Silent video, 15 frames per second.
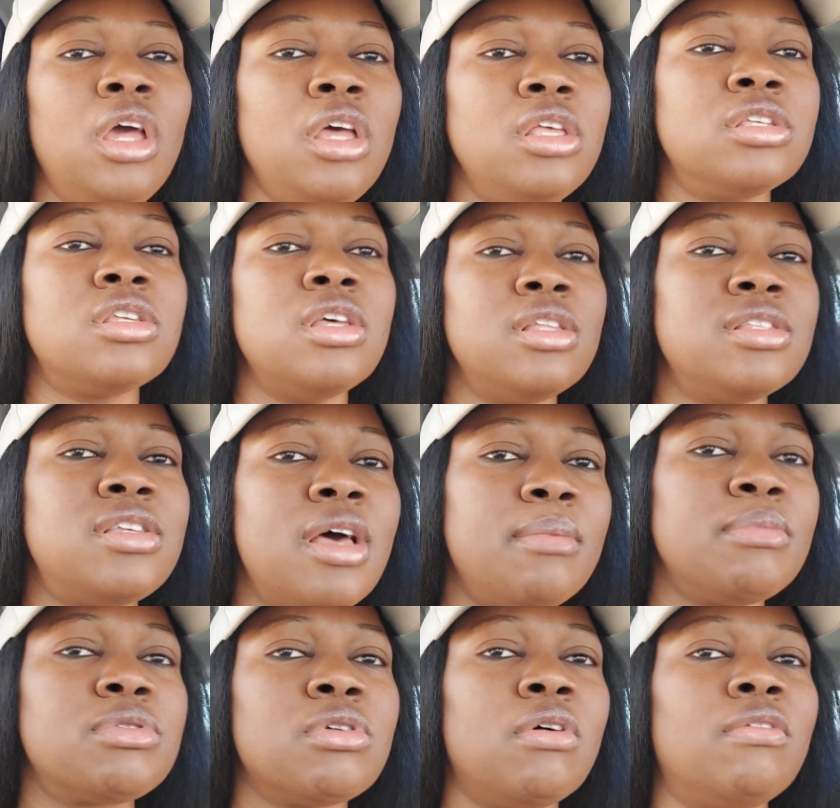is in
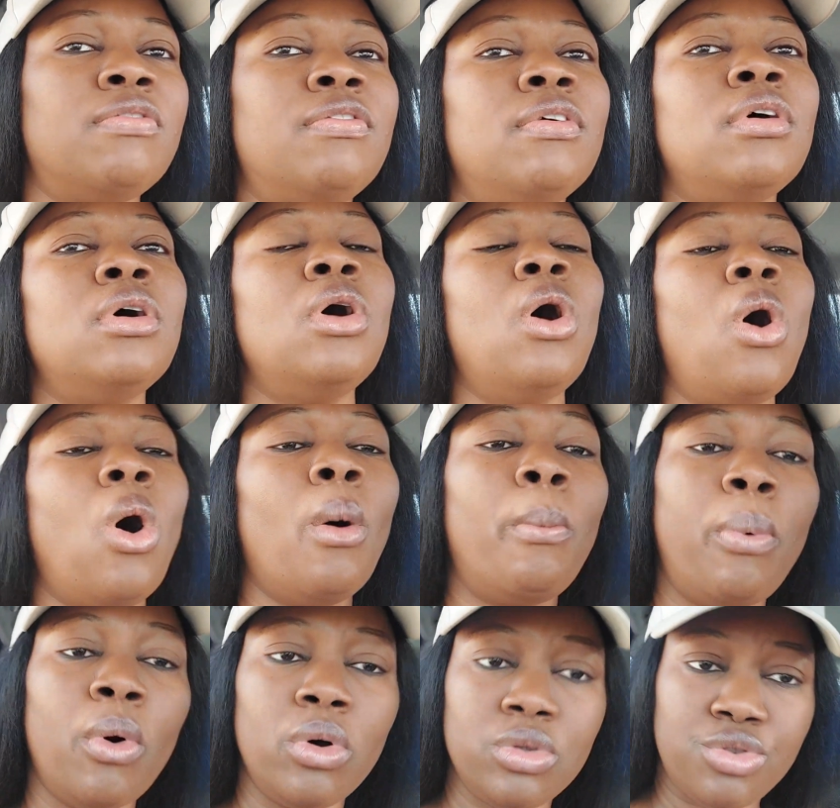terms of
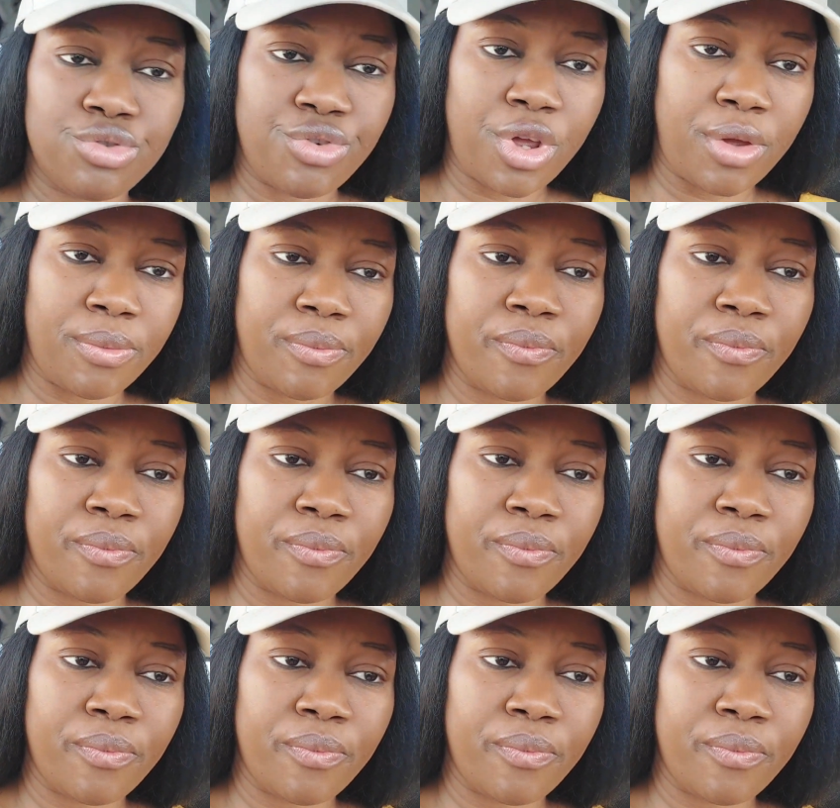upholstery,